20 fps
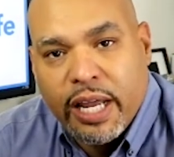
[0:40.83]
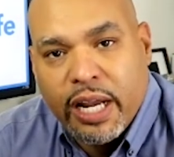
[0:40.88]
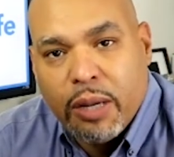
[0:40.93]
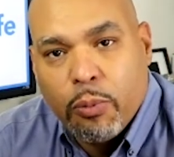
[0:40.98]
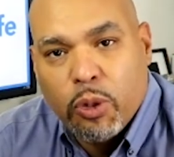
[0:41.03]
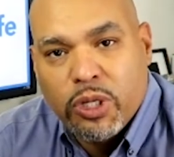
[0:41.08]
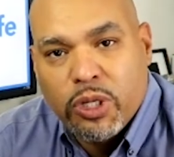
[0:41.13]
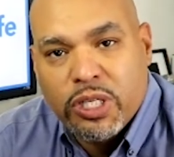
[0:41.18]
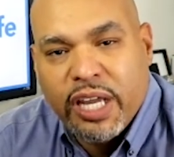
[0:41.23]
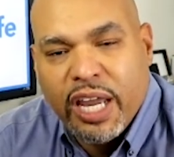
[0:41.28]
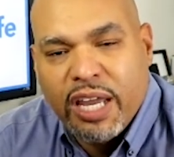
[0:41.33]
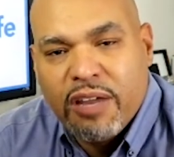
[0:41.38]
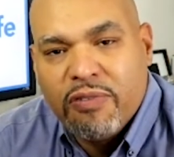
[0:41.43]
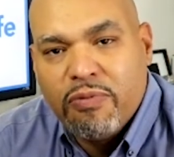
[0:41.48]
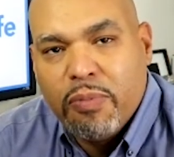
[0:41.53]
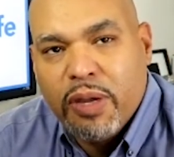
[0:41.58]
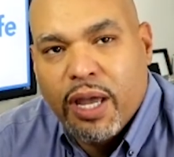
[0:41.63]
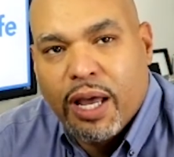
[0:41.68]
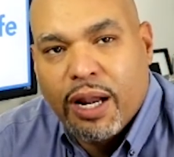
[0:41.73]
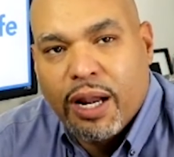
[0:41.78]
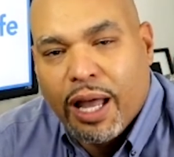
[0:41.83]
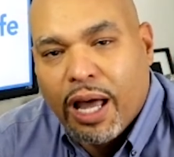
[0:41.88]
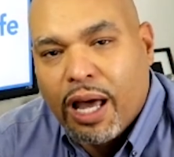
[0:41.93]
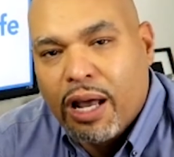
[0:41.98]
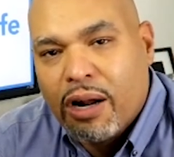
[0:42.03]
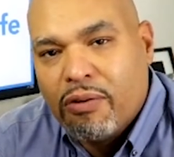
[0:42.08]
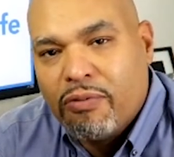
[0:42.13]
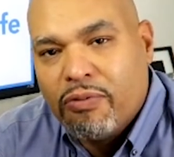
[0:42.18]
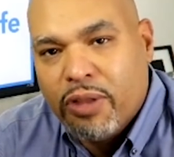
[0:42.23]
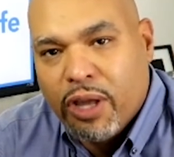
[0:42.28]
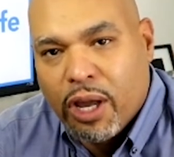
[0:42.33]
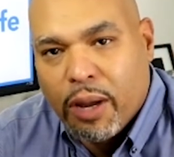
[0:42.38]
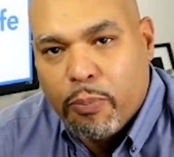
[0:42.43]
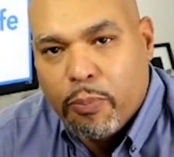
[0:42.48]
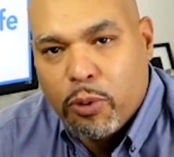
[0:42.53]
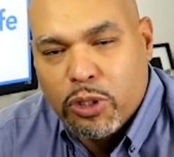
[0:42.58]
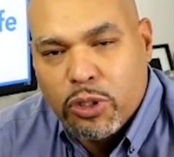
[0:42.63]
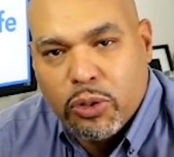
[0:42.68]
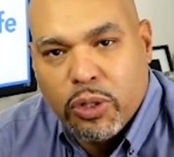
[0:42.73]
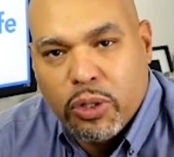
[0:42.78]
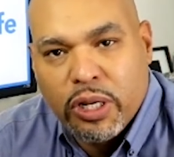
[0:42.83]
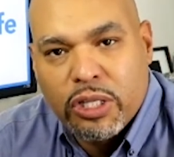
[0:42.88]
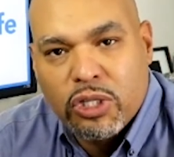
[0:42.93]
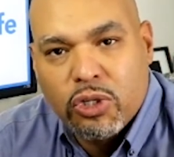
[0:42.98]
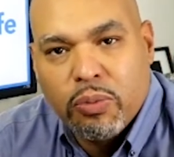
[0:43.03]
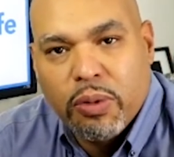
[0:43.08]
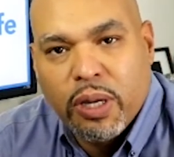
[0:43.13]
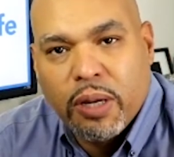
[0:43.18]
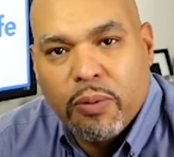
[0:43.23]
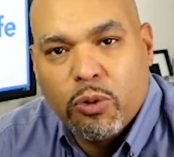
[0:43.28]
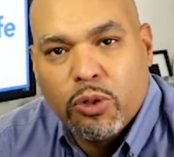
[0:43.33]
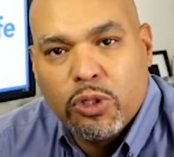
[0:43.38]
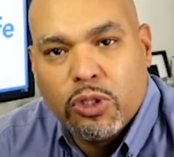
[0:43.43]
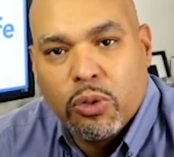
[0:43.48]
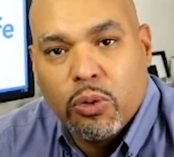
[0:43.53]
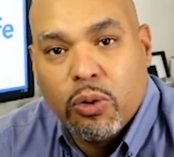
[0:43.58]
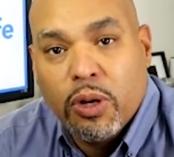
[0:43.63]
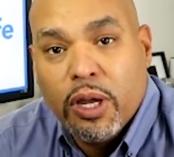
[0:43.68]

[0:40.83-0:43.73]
which gave me a lot of the opportunity to be able to